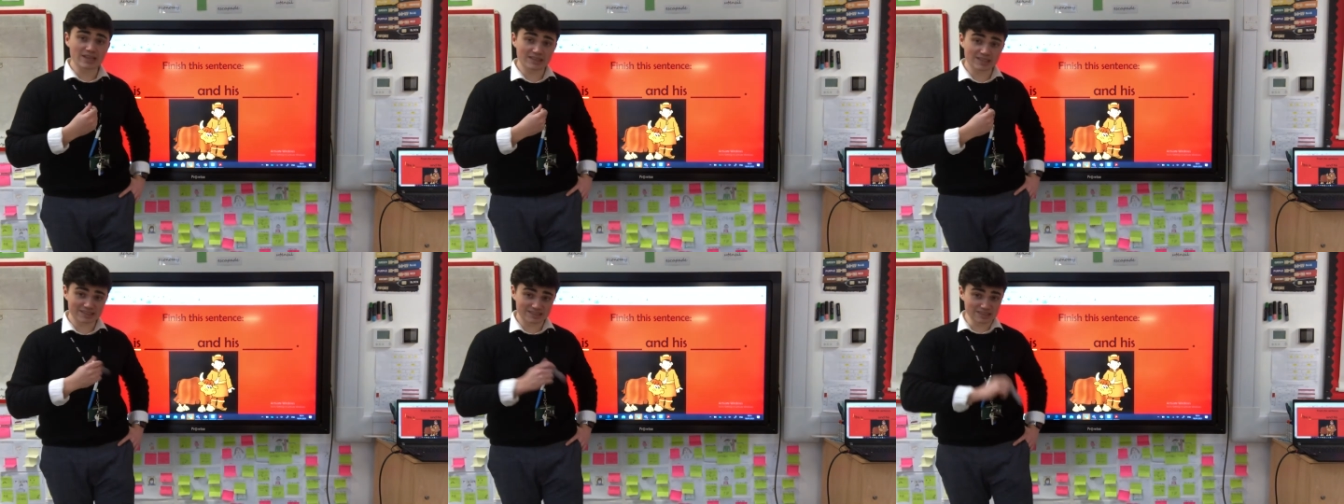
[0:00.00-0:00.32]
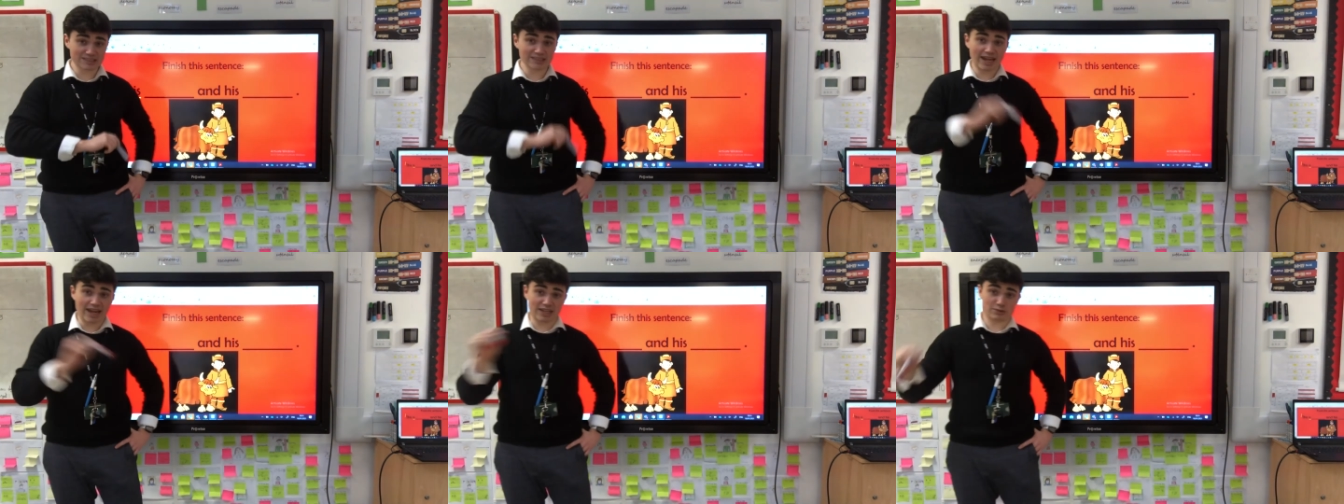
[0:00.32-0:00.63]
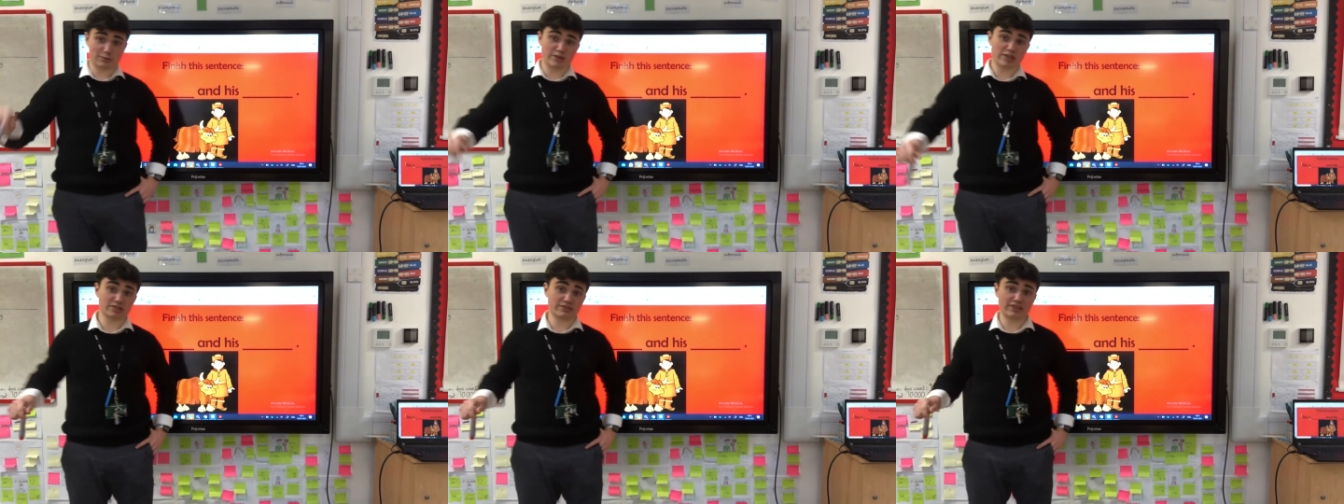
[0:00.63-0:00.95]
this is next
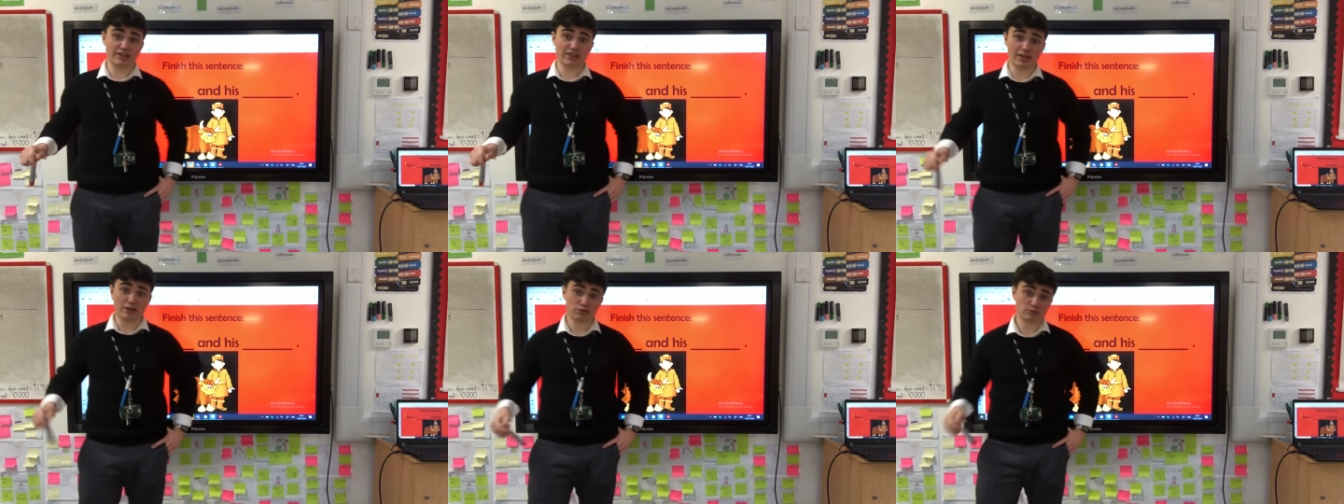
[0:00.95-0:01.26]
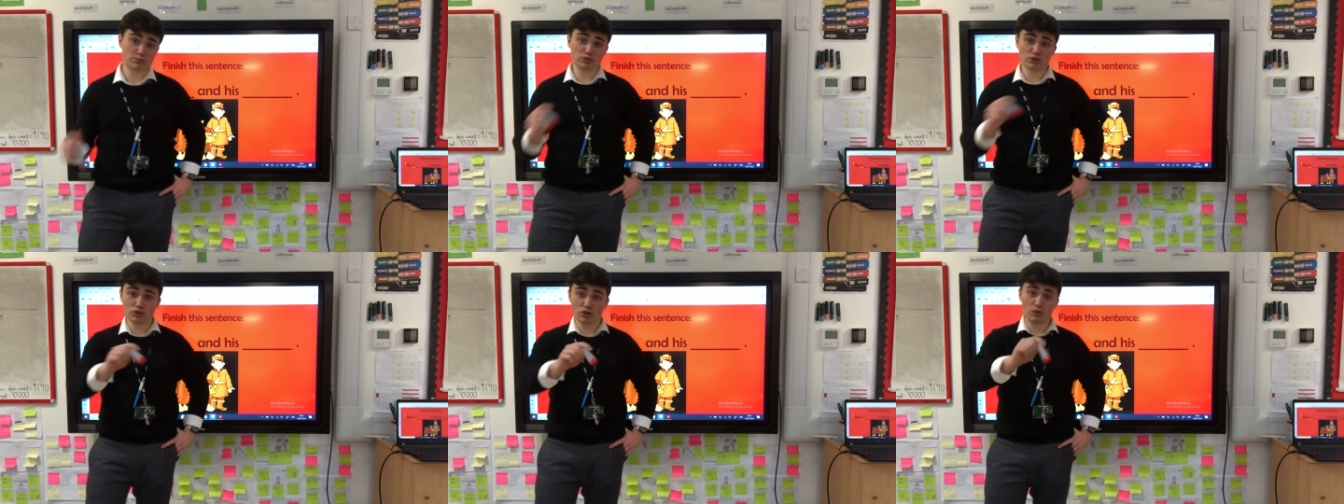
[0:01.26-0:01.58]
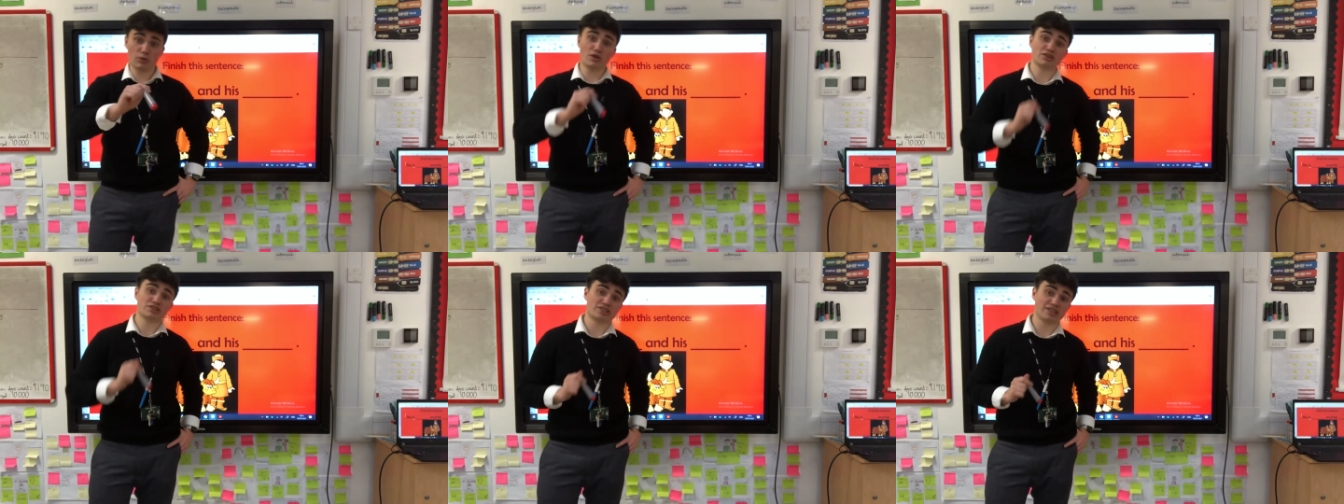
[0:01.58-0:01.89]
week's videos, but you're
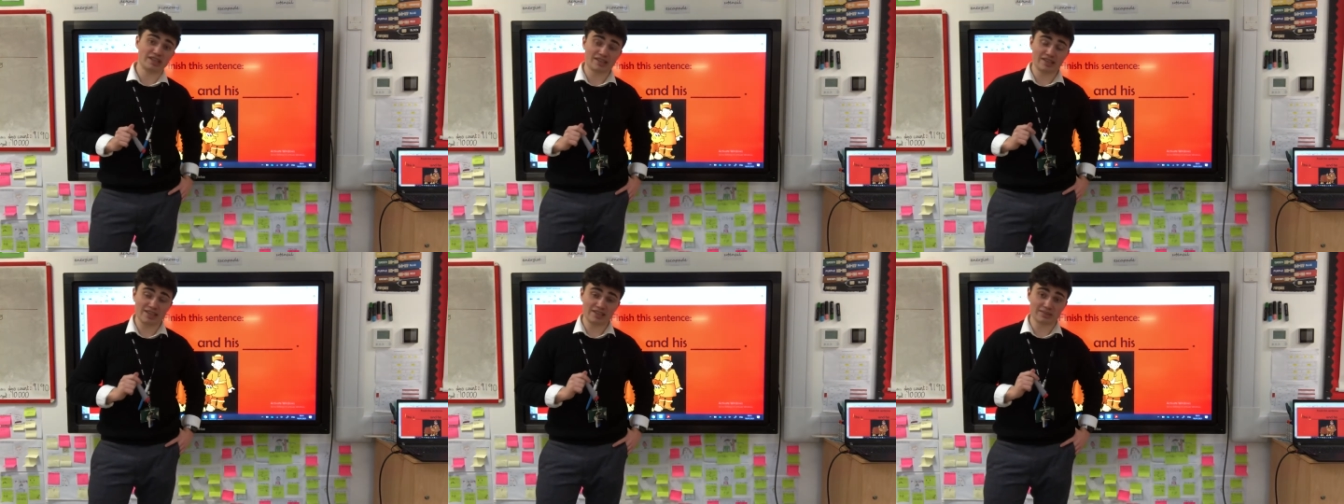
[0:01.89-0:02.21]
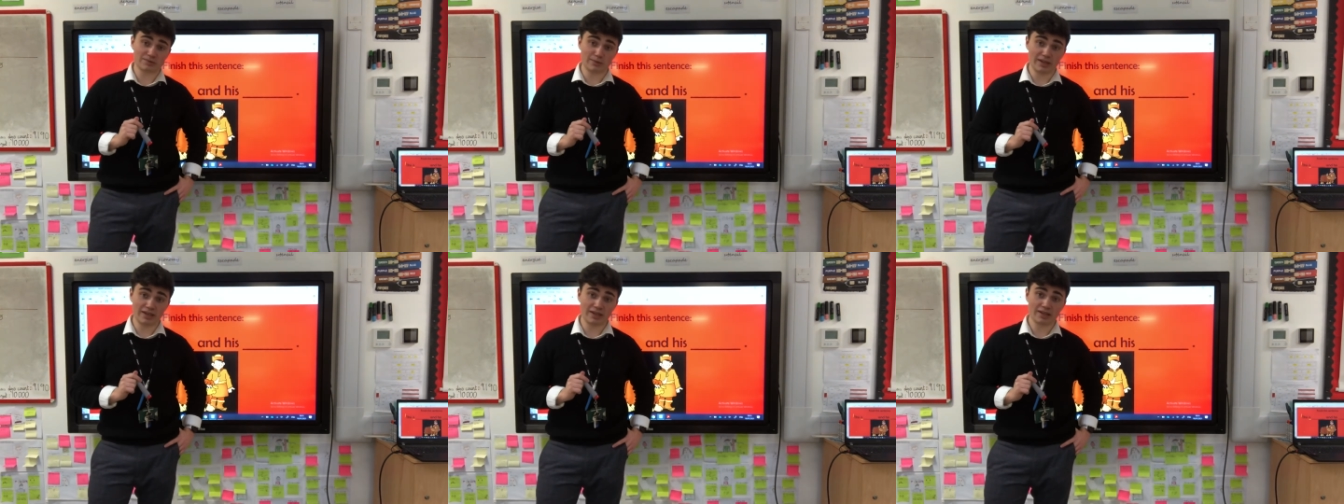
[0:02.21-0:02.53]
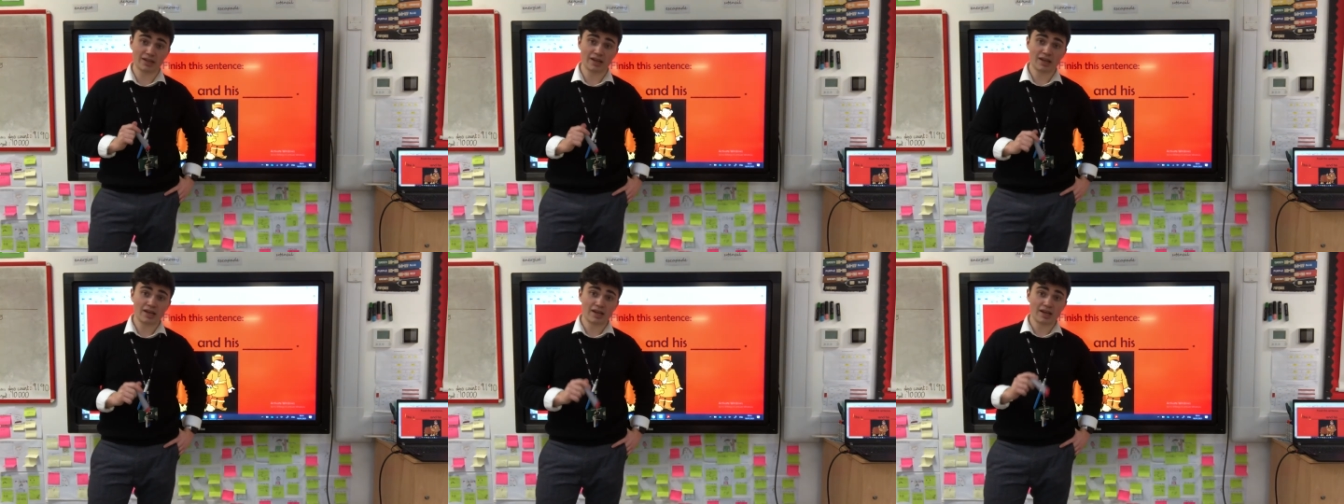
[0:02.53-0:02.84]
watching it this week,